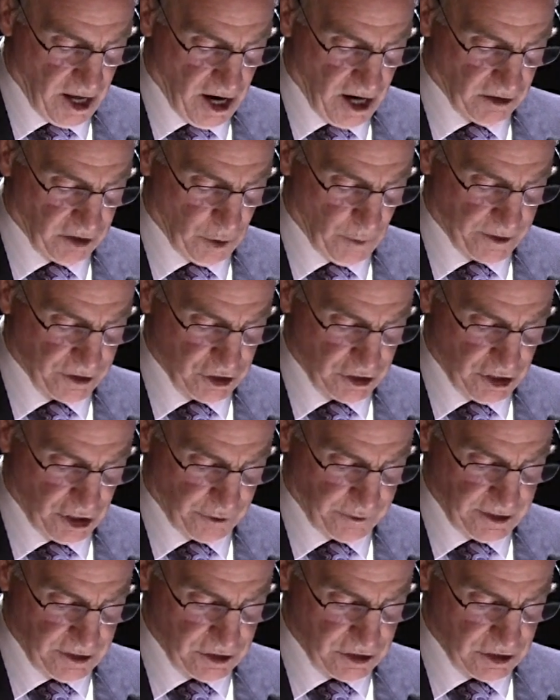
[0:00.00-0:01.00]
Although its
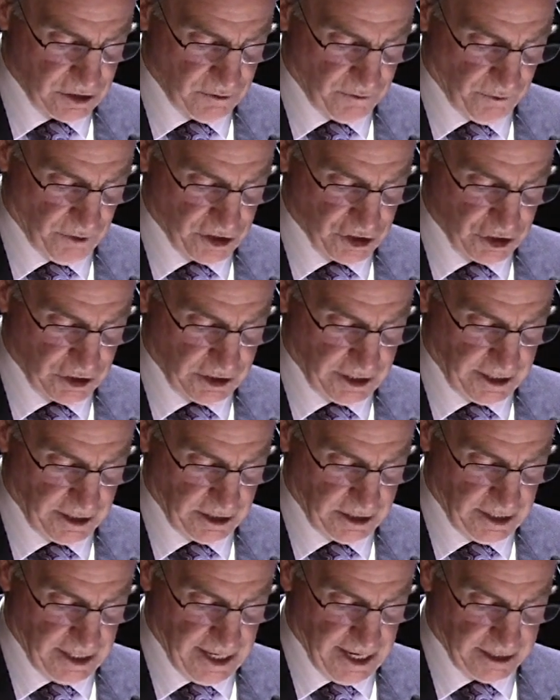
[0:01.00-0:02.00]
increased
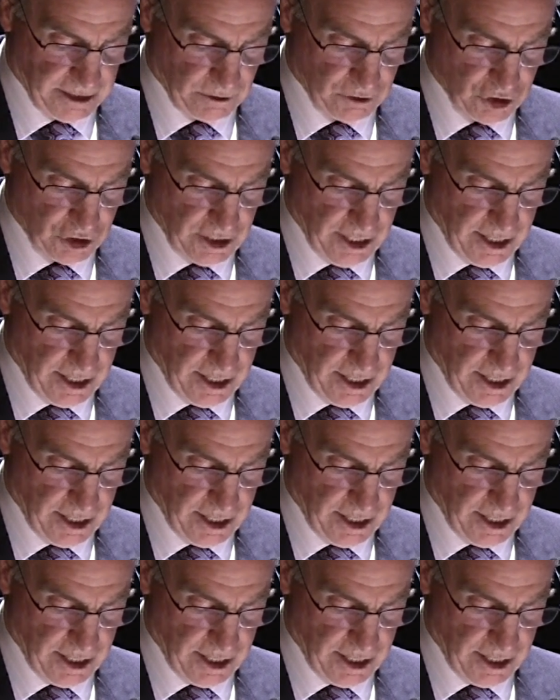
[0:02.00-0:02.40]
versatility and